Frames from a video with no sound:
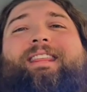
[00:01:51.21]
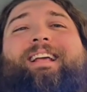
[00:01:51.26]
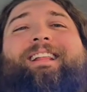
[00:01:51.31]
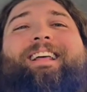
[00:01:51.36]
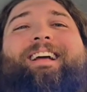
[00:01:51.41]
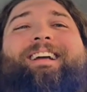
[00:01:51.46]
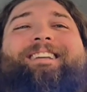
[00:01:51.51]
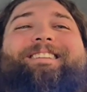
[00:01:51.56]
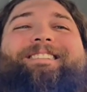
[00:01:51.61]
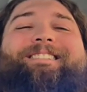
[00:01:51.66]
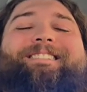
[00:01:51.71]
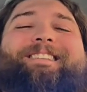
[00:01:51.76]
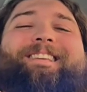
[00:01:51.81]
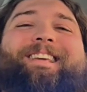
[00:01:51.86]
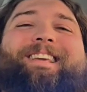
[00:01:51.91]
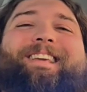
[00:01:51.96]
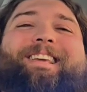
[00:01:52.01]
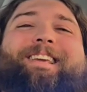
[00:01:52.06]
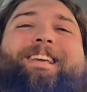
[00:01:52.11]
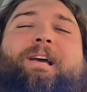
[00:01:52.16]
they like to
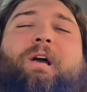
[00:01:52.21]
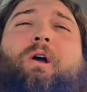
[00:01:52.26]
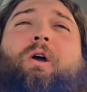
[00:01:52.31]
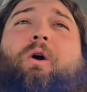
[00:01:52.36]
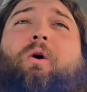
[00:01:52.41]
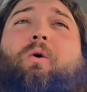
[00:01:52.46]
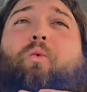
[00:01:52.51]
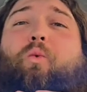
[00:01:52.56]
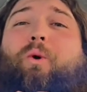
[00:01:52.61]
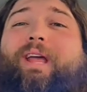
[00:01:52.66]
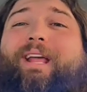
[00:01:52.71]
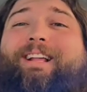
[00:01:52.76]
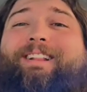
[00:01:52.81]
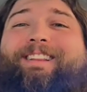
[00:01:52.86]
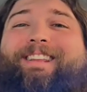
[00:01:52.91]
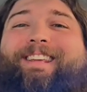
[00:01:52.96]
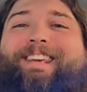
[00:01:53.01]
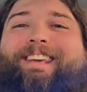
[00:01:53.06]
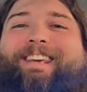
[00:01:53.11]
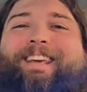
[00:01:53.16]
see
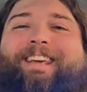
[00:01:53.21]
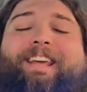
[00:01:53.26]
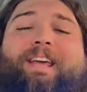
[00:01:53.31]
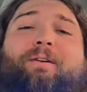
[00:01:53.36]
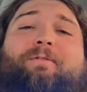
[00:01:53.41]
weekly,